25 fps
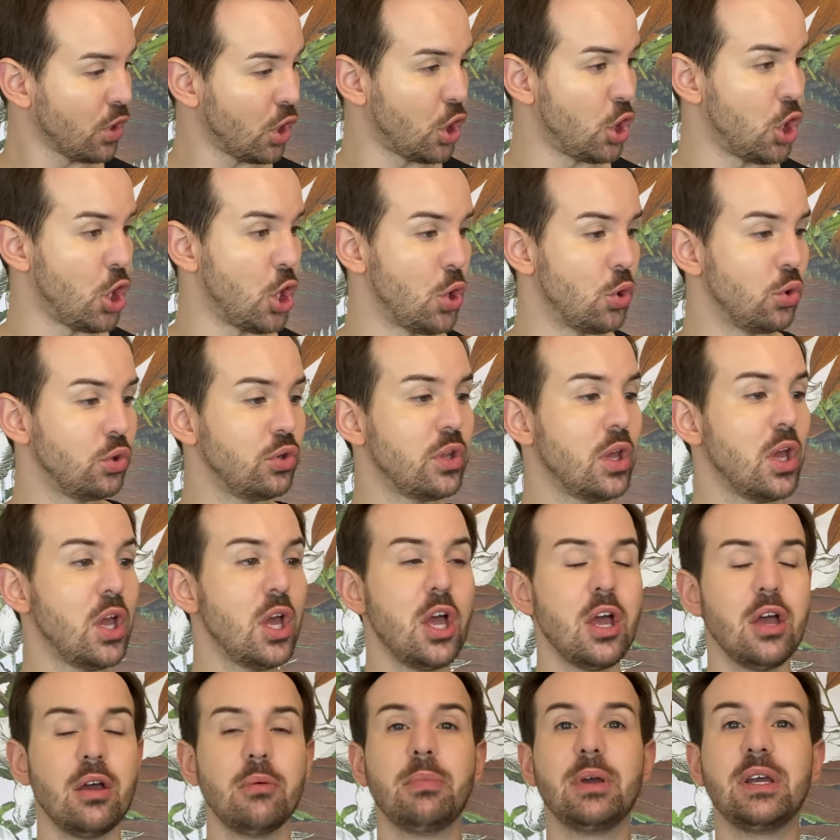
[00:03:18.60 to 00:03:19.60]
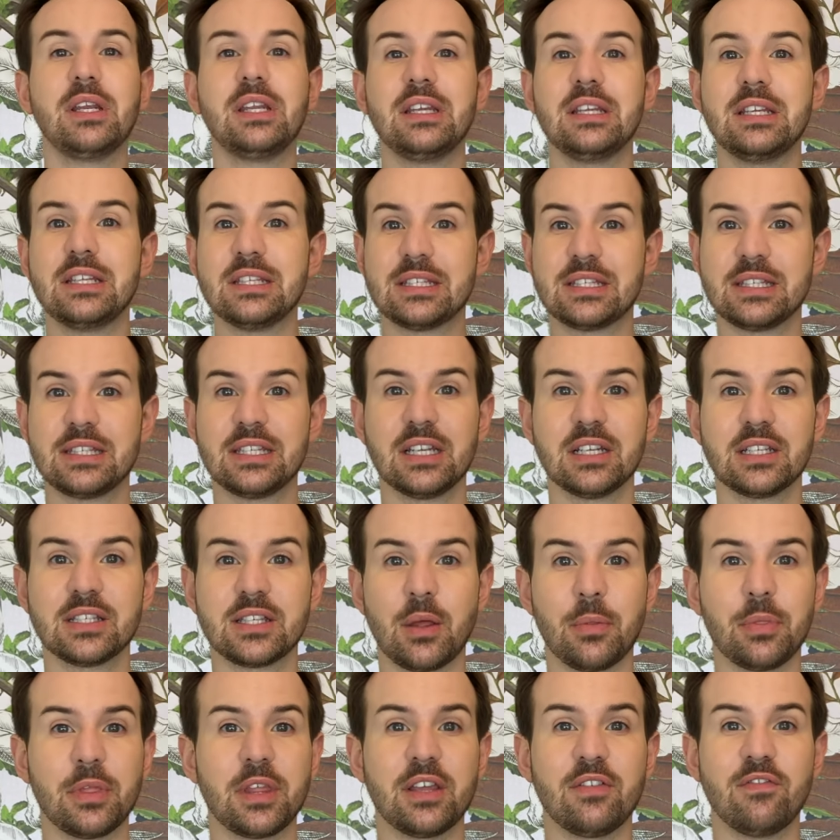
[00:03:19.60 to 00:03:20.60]
known. But it is still
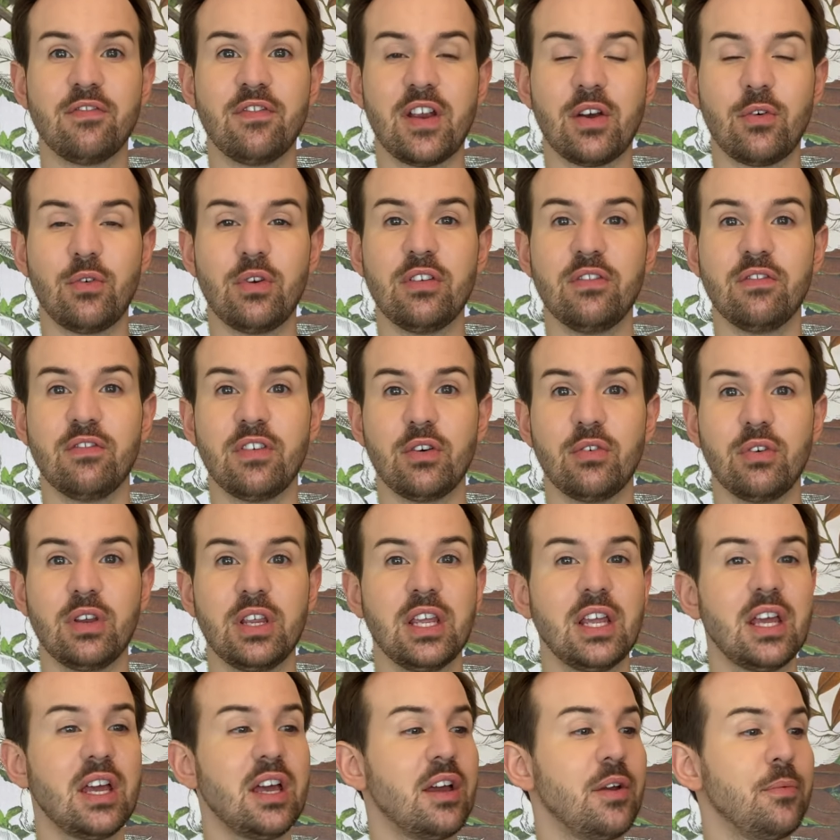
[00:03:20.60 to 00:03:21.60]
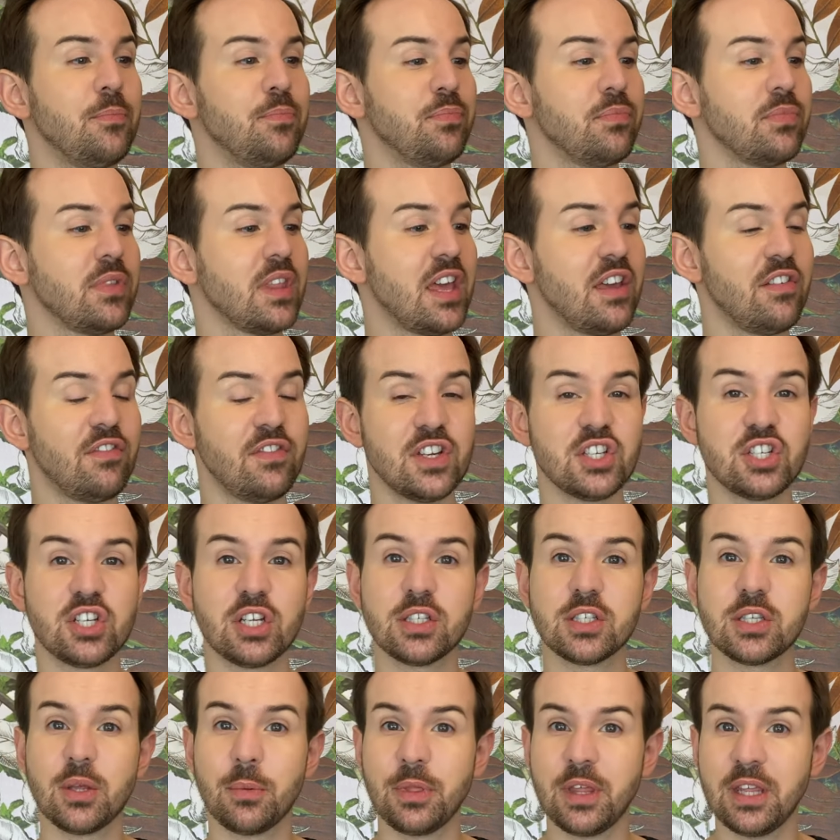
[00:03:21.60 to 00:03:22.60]
something very, very efficient.
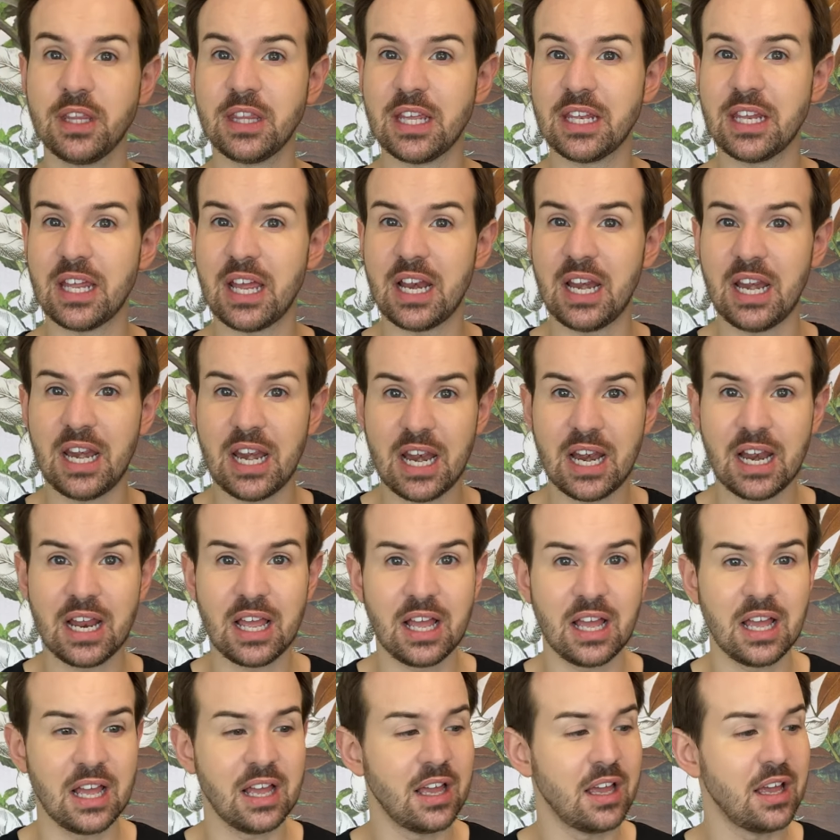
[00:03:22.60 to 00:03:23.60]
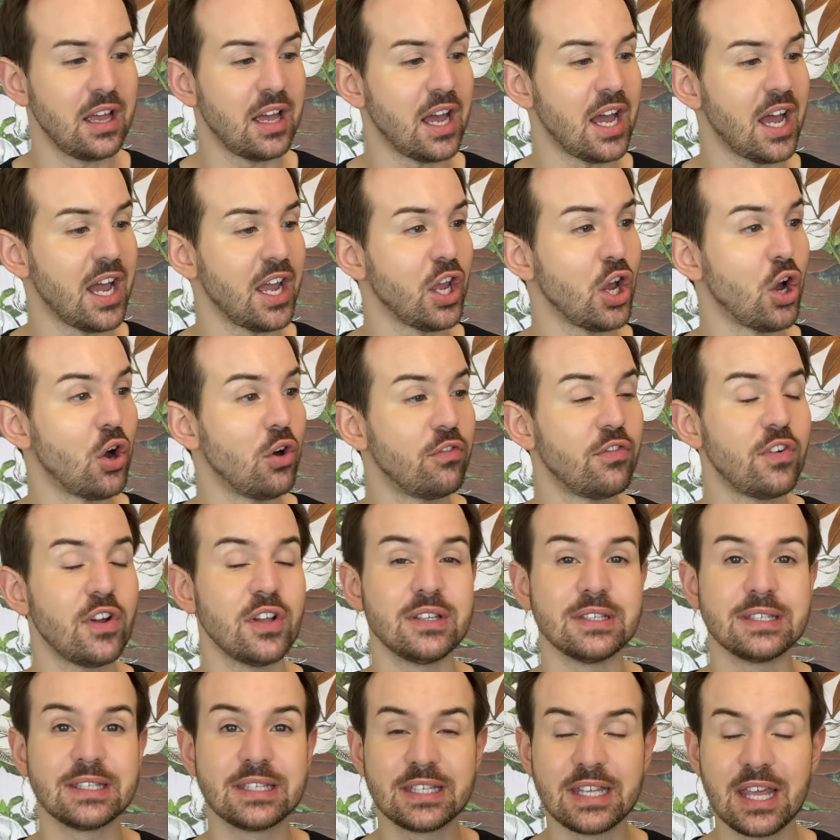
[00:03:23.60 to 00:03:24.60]
Something that I
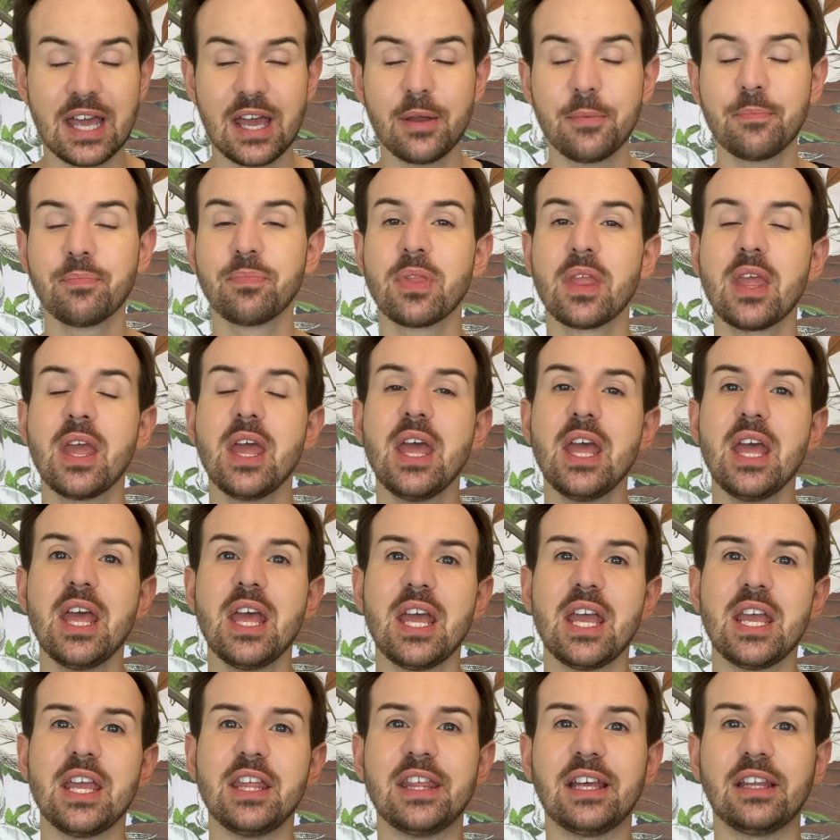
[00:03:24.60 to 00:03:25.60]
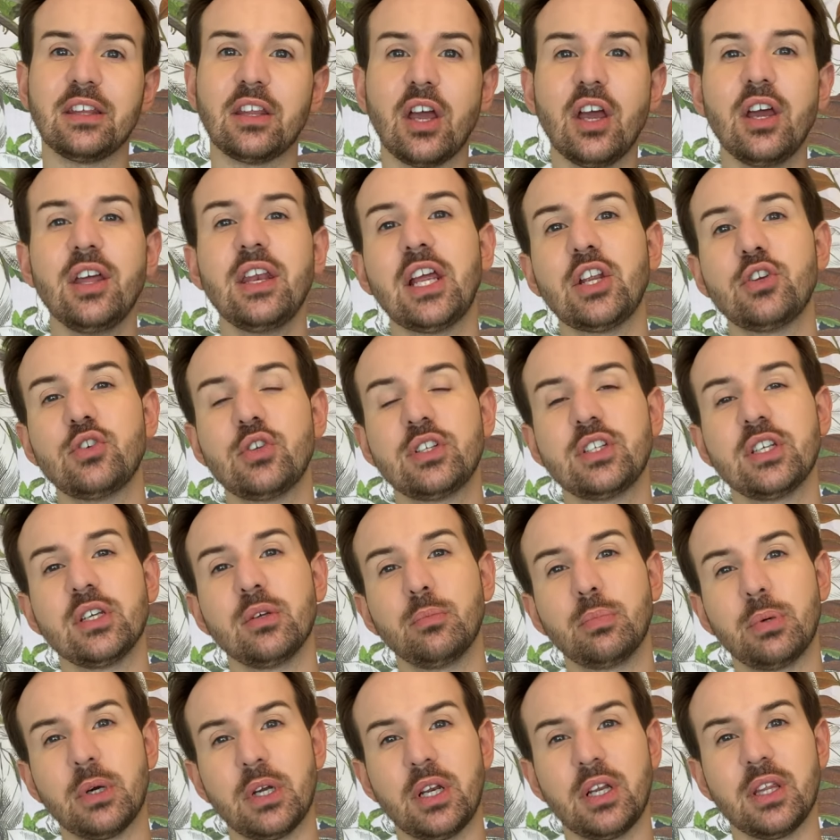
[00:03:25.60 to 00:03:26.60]
often say is that an
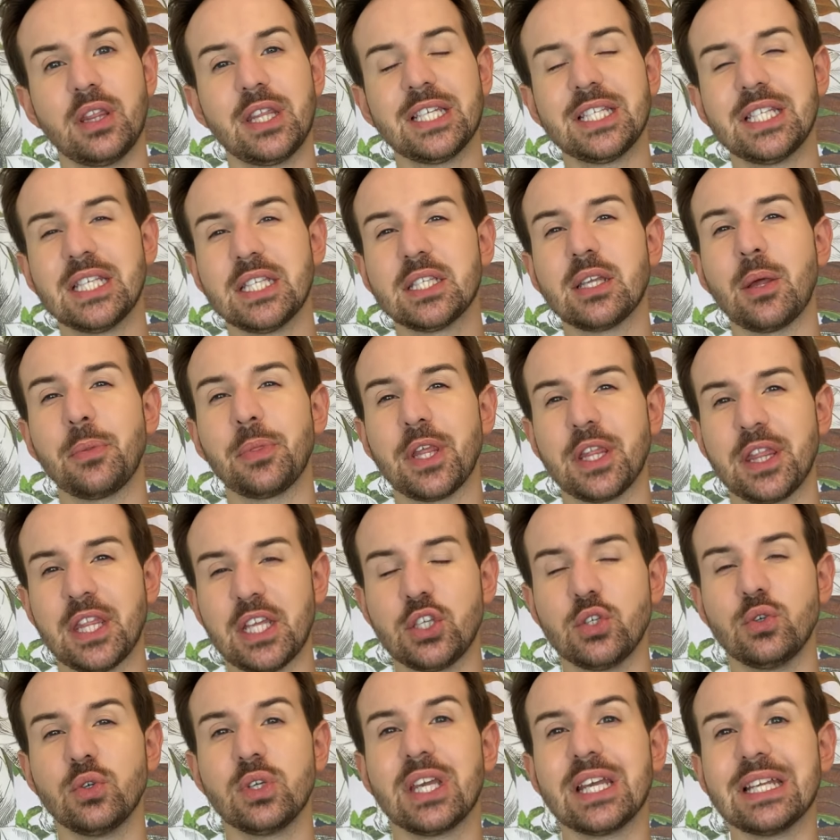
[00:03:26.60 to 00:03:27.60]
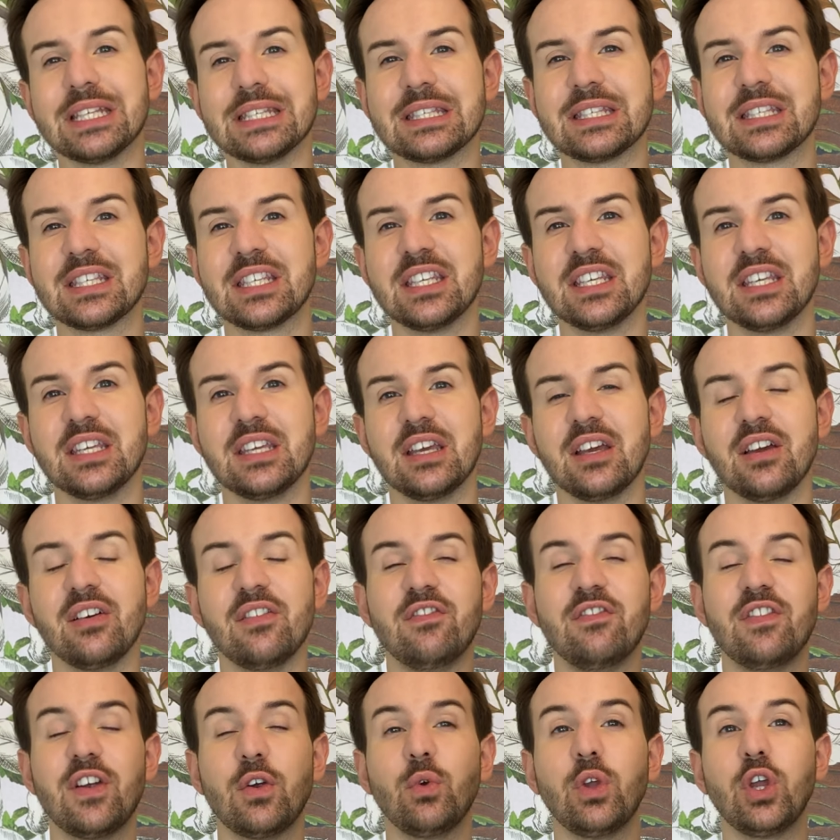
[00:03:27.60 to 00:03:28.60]
hydrating product, this is something that you can see
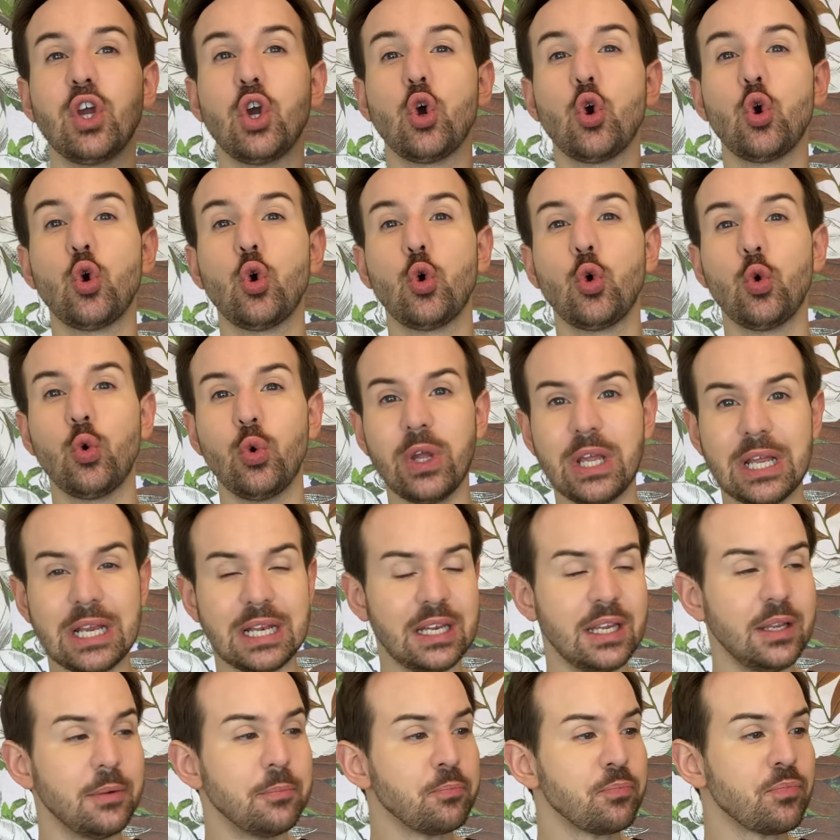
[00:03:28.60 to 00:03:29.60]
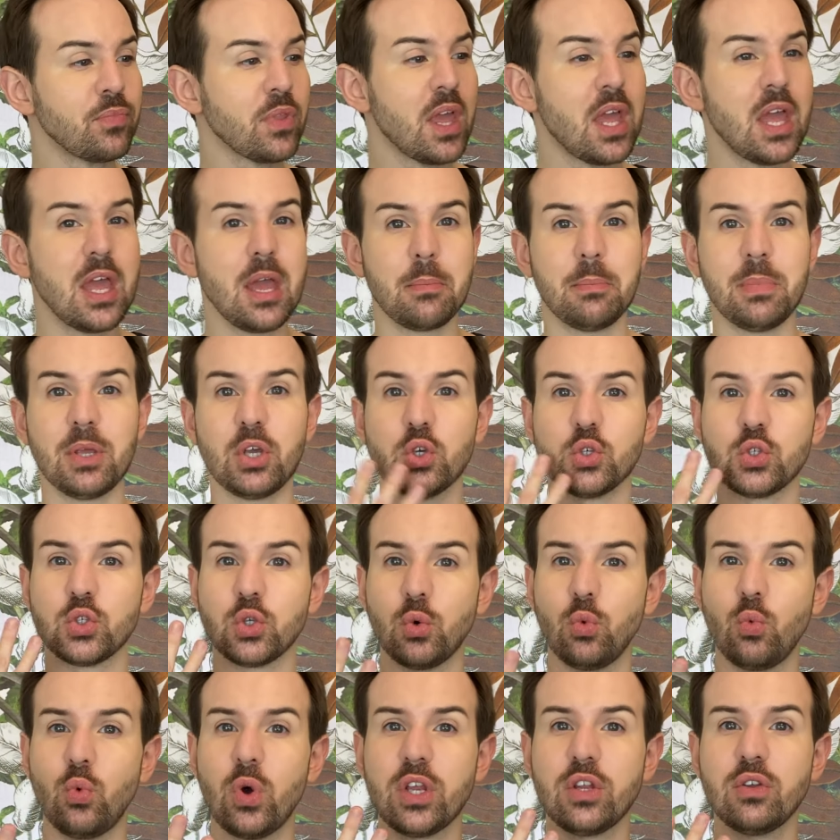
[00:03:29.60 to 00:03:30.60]
very quickly, because
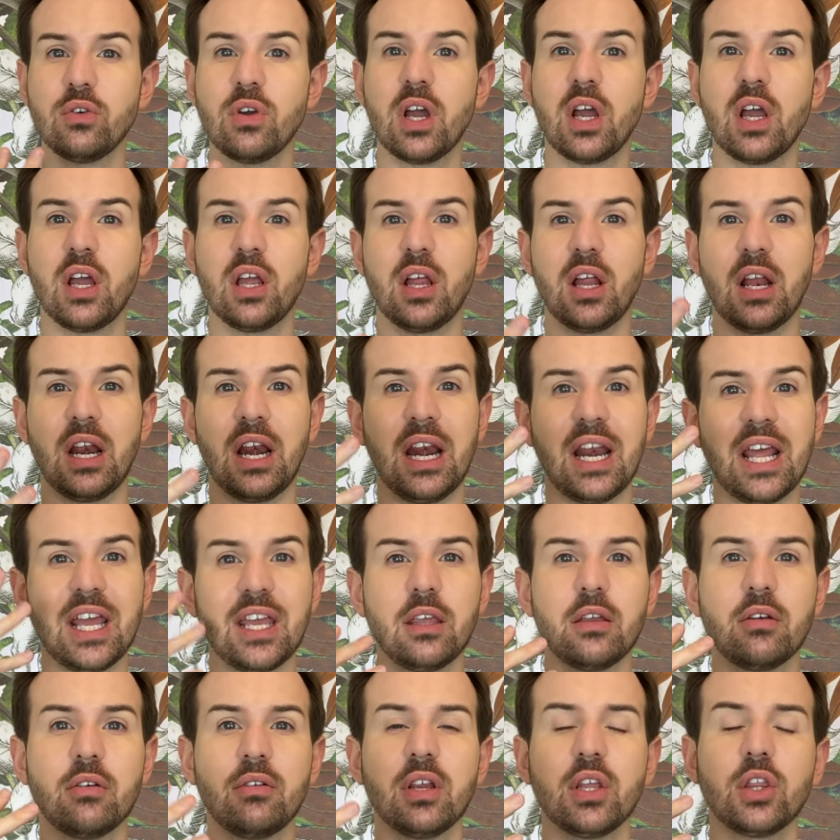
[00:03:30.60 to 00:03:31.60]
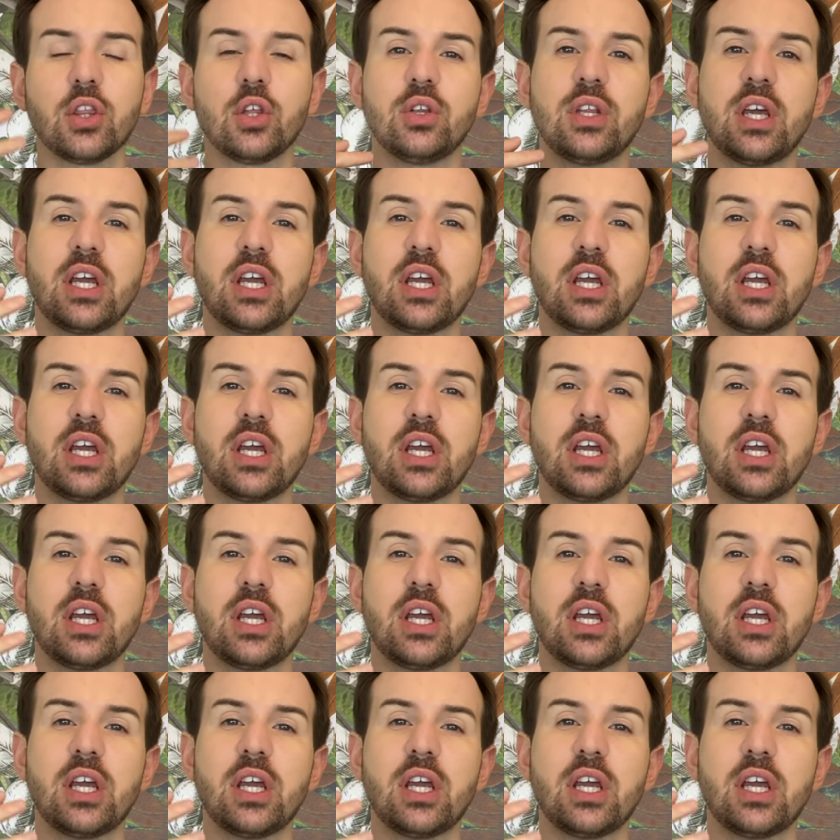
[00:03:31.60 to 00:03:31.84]
when you are layering